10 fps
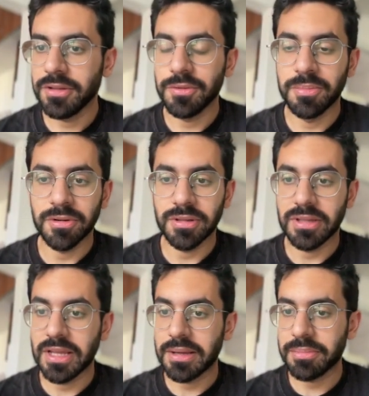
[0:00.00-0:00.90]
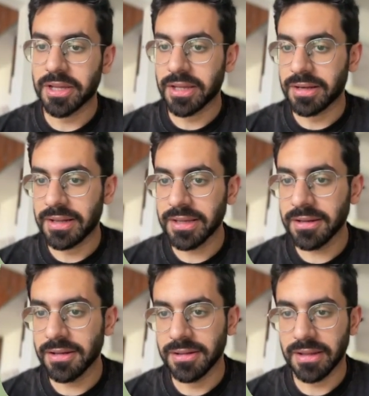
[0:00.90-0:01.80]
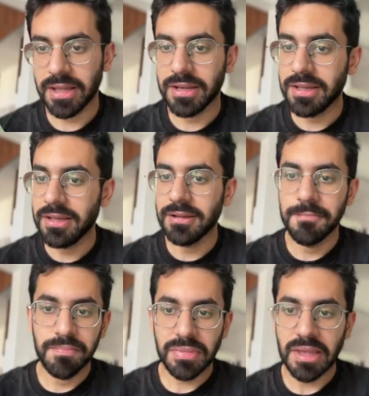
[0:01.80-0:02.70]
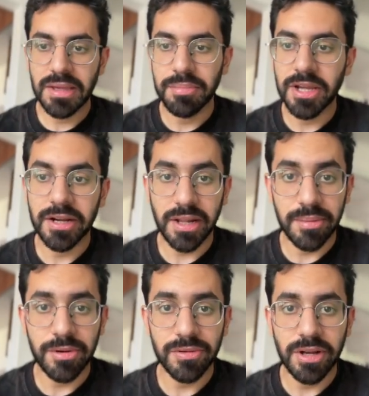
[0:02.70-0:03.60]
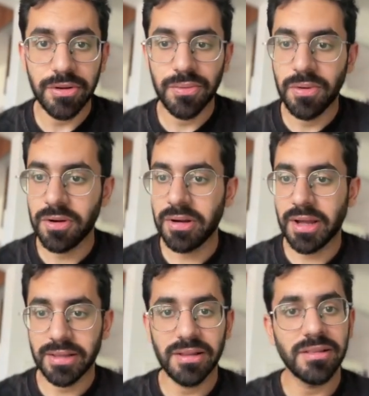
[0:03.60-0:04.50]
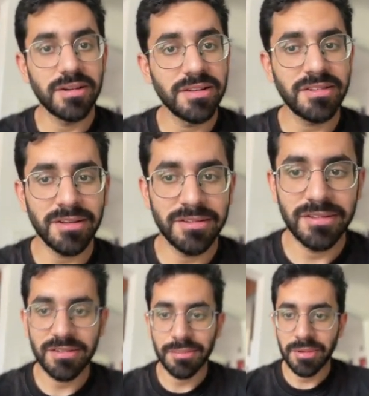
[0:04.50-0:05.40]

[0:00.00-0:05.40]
you put in the API link, any API timeout that you want. I think 30 seconds is a